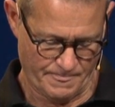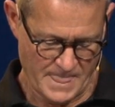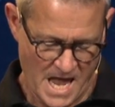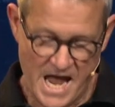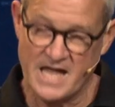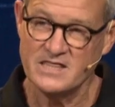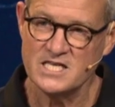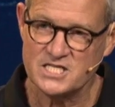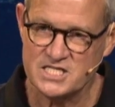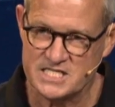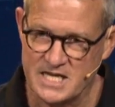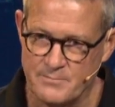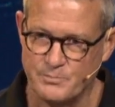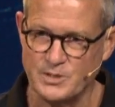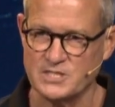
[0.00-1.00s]
In the
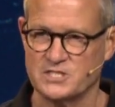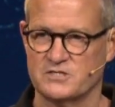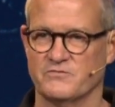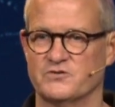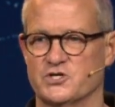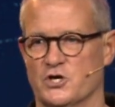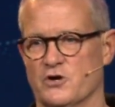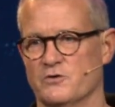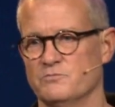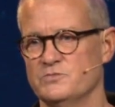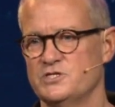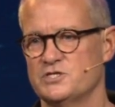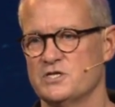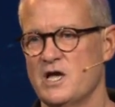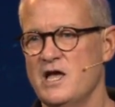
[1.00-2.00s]
simplest of
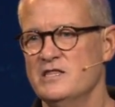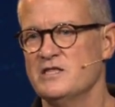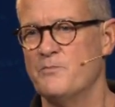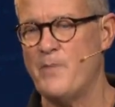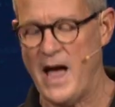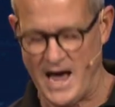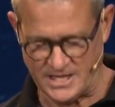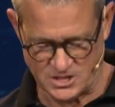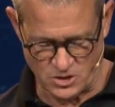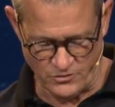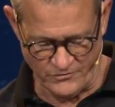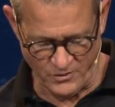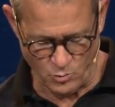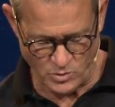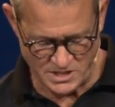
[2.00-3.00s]
terms, the
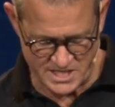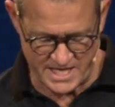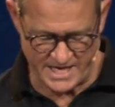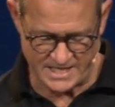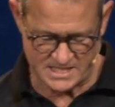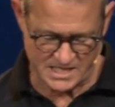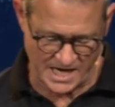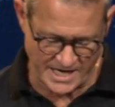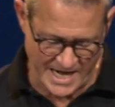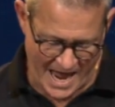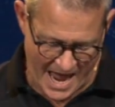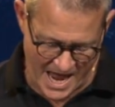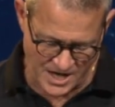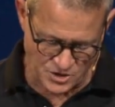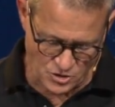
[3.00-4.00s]
Passover was this, an
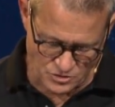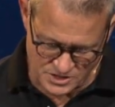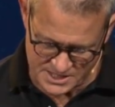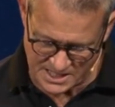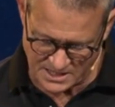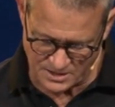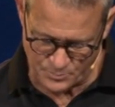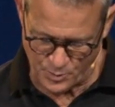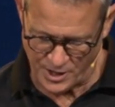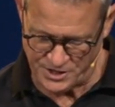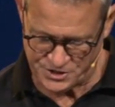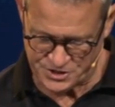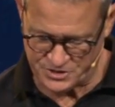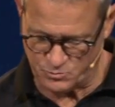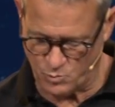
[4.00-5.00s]
annual
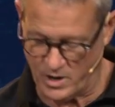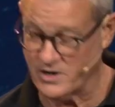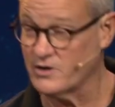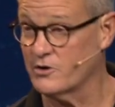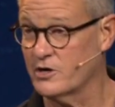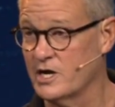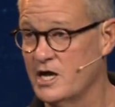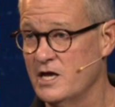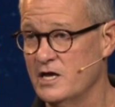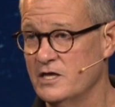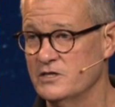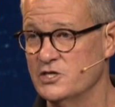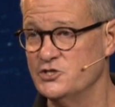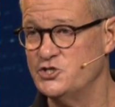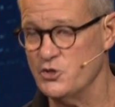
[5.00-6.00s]
celebration where
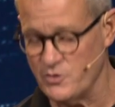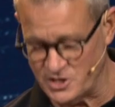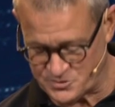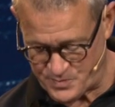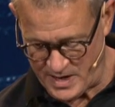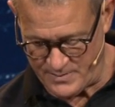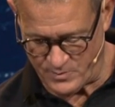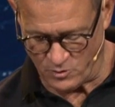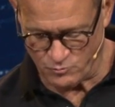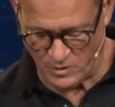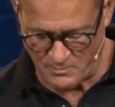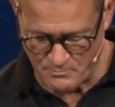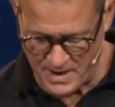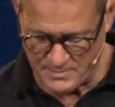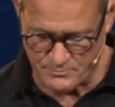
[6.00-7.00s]
the Jewish people
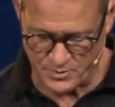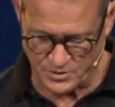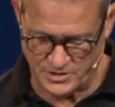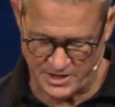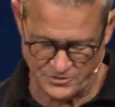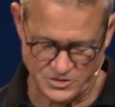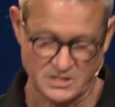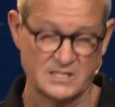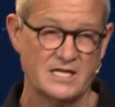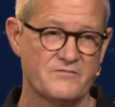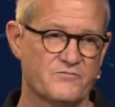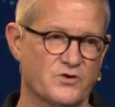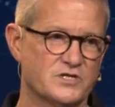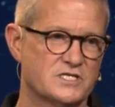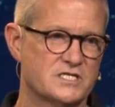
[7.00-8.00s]
remembered their
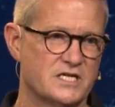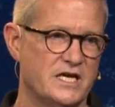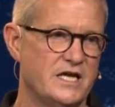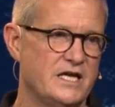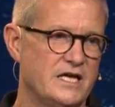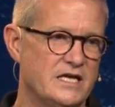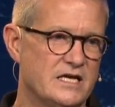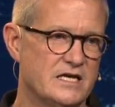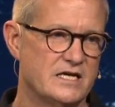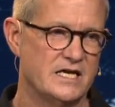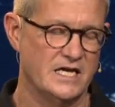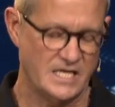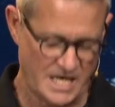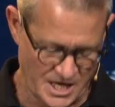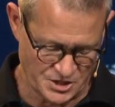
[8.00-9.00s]
deliverance
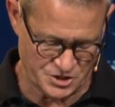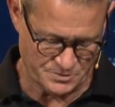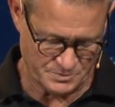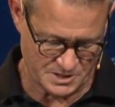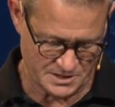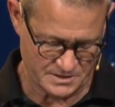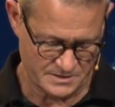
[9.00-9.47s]
in Egypt.